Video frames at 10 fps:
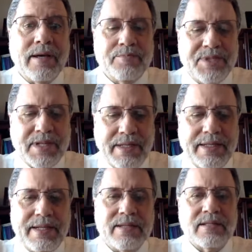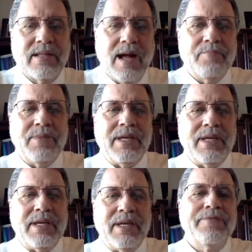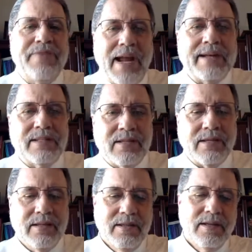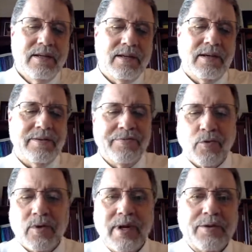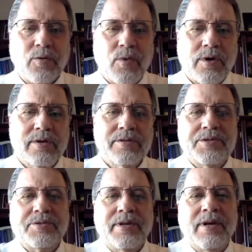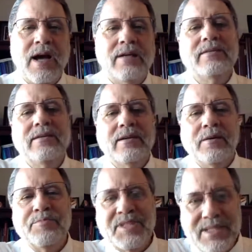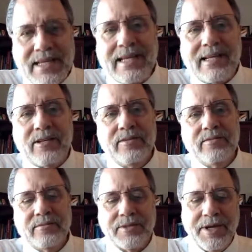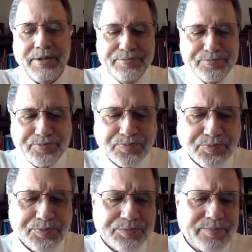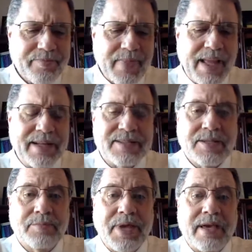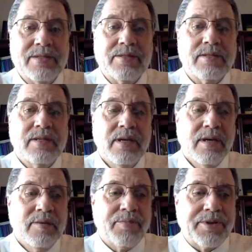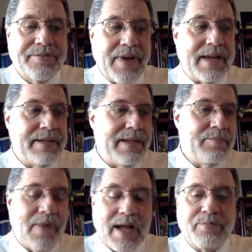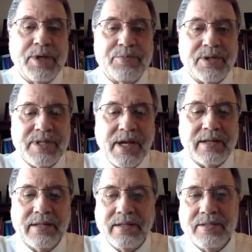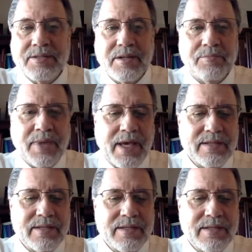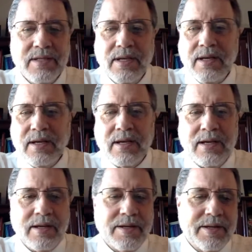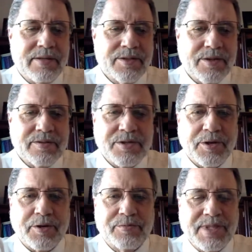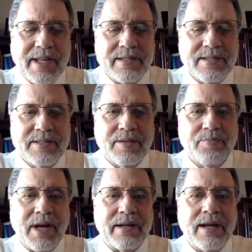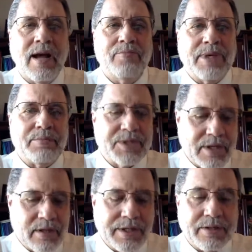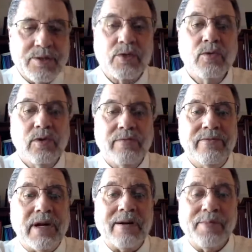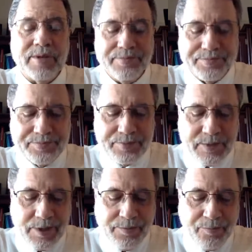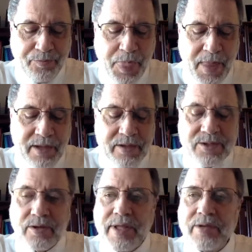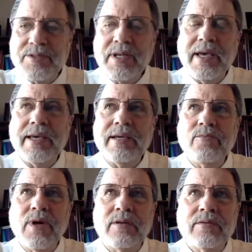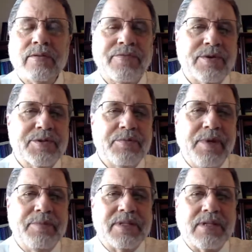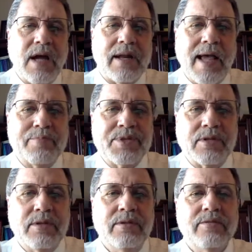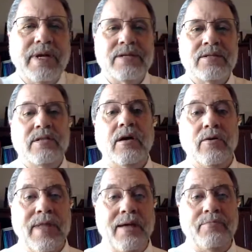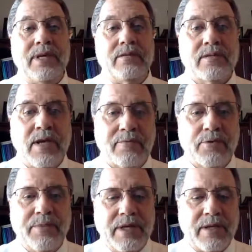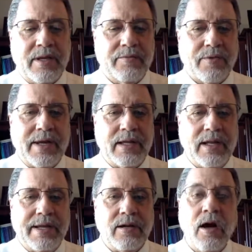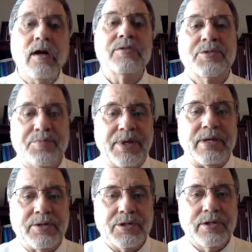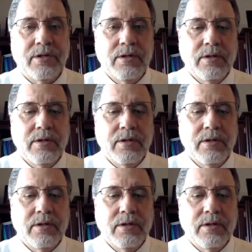obscenity does not mean profanity. Four-letter words are not obscene, okay? And in some cases, profanity might be protected. In some cases, in certain circumstances, it might not be, particularly in a school environment. Okay, so they'll say, well, the First Amendment's not absolute, as though that means government can regulate all speech